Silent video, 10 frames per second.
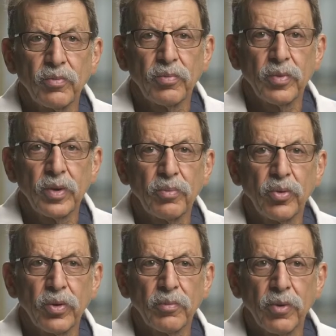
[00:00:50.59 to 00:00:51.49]

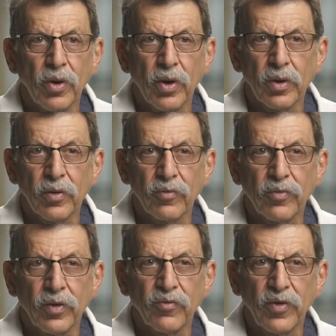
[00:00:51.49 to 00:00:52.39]
important part
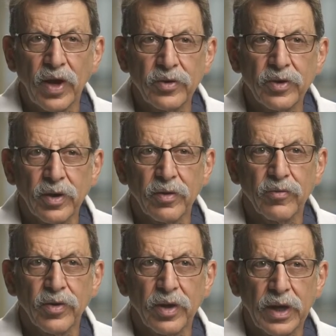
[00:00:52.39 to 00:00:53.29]
of the founding
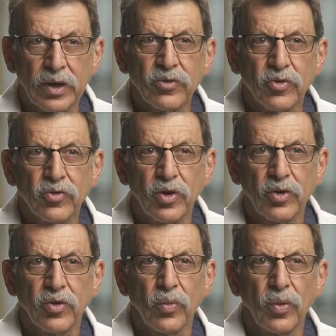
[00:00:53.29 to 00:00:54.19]
of the Cancer
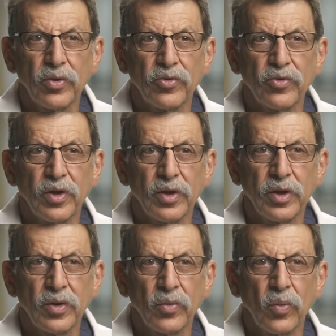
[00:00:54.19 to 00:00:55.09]
Center was that
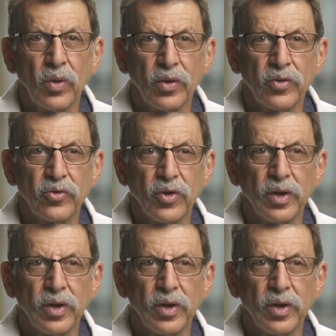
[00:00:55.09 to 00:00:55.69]
it was